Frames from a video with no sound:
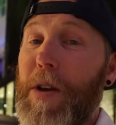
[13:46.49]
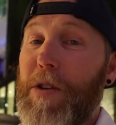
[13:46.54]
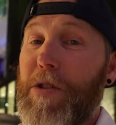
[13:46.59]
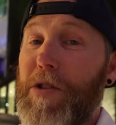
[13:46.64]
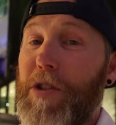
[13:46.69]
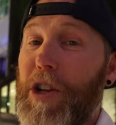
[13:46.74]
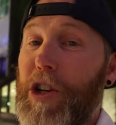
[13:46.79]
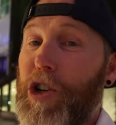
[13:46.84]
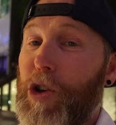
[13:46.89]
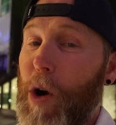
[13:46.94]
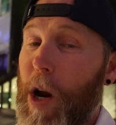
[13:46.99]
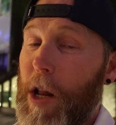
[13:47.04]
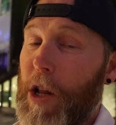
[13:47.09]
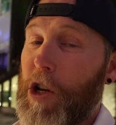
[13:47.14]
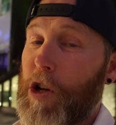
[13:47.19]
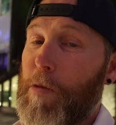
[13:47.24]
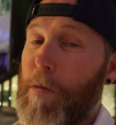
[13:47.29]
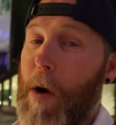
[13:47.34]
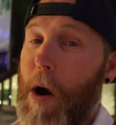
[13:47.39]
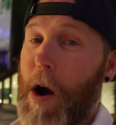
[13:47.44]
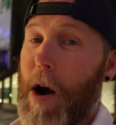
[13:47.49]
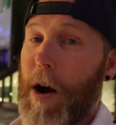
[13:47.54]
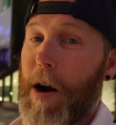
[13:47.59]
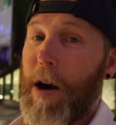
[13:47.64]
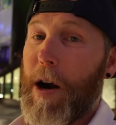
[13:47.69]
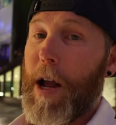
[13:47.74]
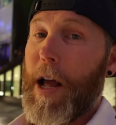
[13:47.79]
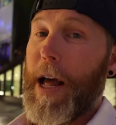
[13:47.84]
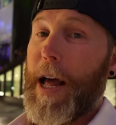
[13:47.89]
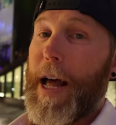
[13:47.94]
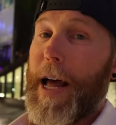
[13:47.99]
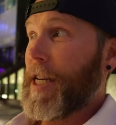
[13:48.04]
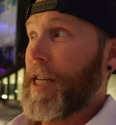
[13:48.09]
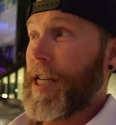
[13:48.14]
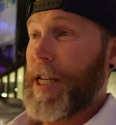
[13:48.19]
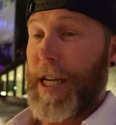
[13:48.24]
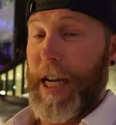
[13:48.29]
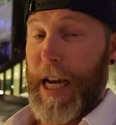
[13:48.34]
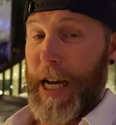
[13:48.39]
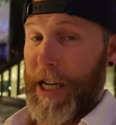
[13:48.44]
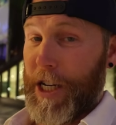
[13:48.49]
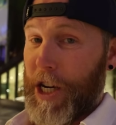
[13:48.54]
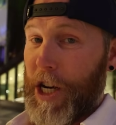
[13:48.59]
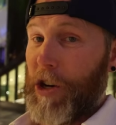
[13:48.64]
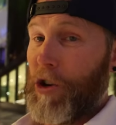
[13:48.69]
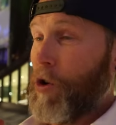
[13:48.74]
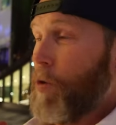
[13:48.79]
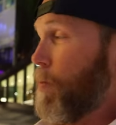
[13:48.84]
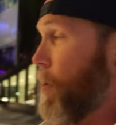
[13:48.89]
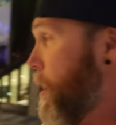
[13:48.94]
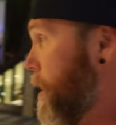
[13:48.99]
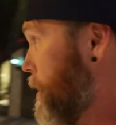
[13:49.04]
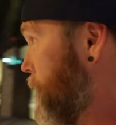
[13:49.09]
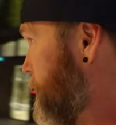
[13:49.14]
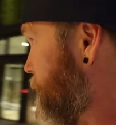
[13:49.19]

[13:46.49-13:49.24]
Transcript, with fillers: is the Trellis Bar in Central Park.